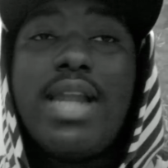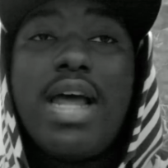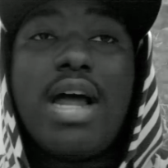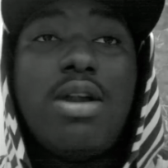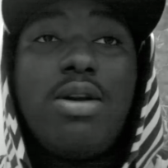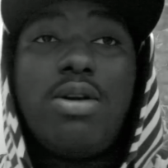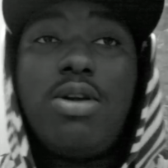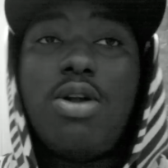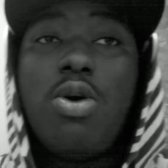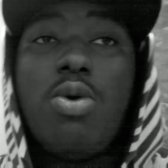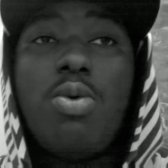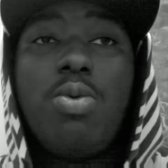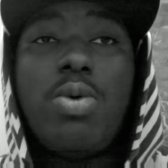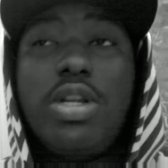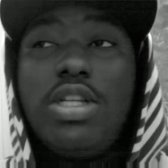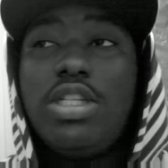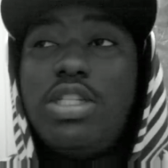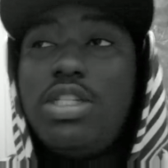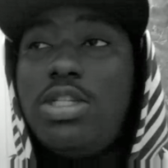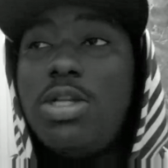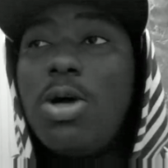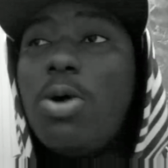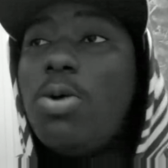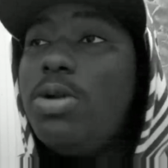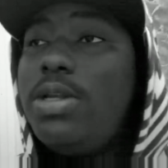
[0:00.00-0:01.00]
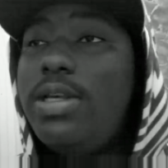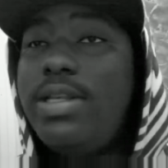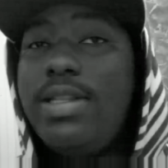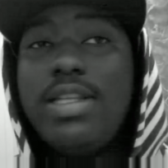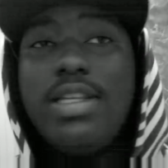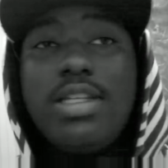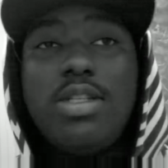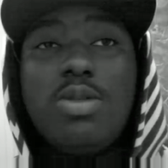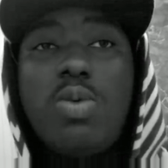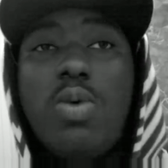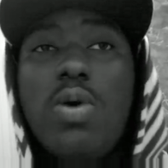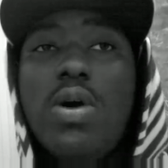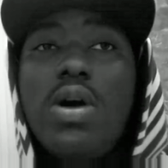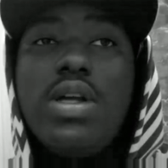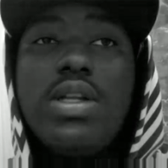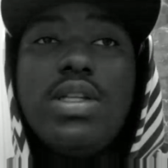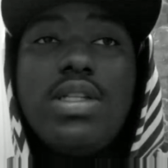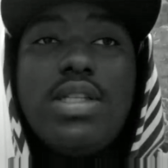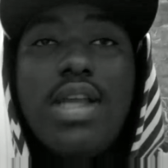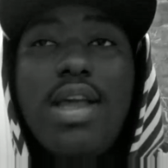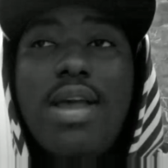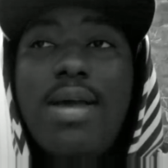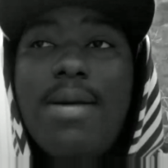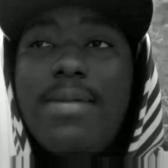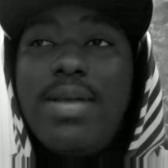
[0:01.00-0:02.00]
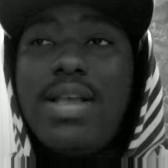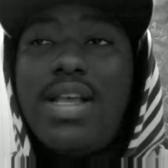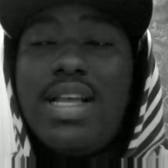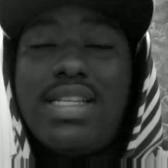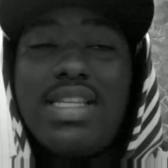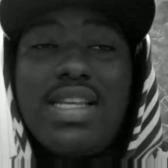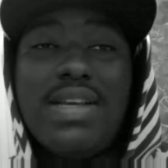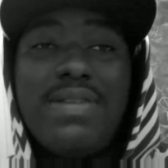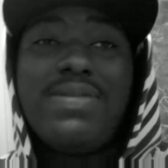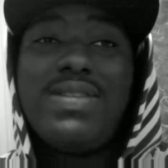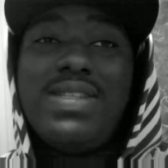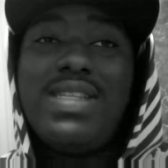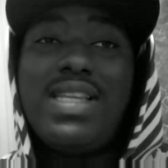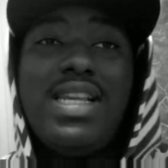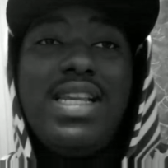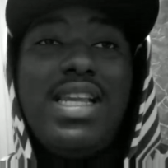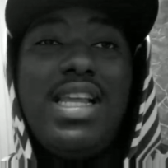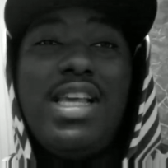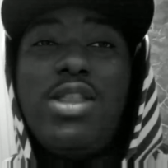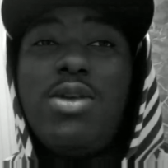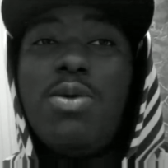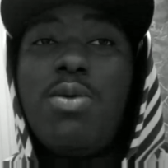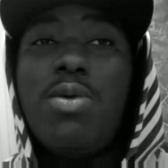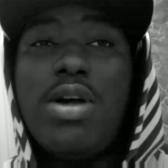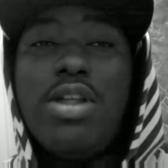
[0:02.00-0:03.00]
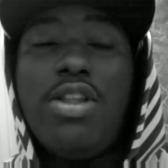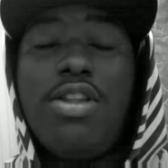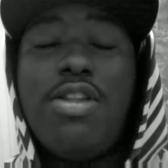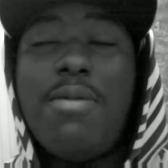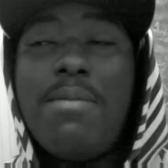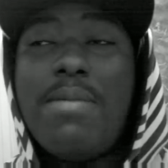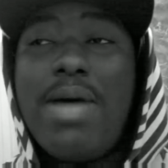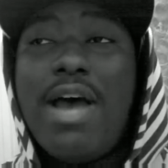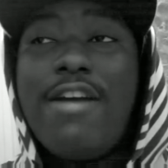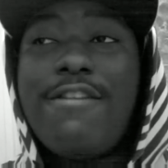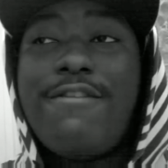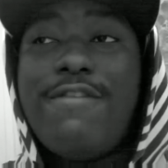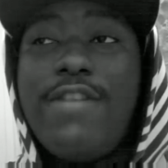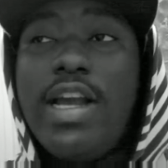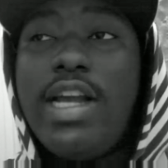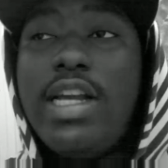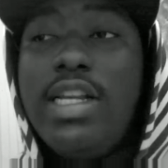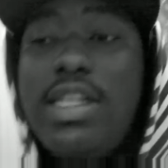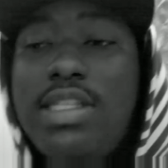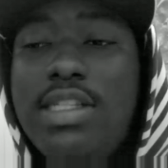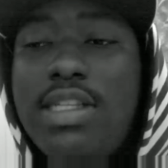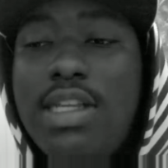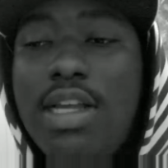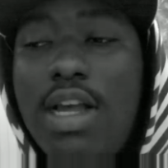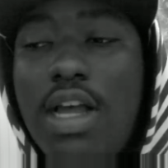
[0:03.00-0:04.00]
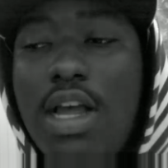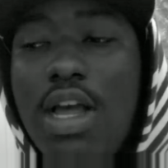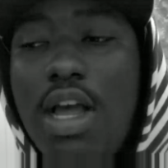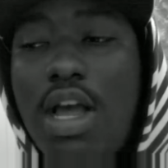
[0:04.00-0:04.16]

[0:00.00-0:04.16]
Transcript: I don't know which Tony this was because I haven't seen either one of them by face.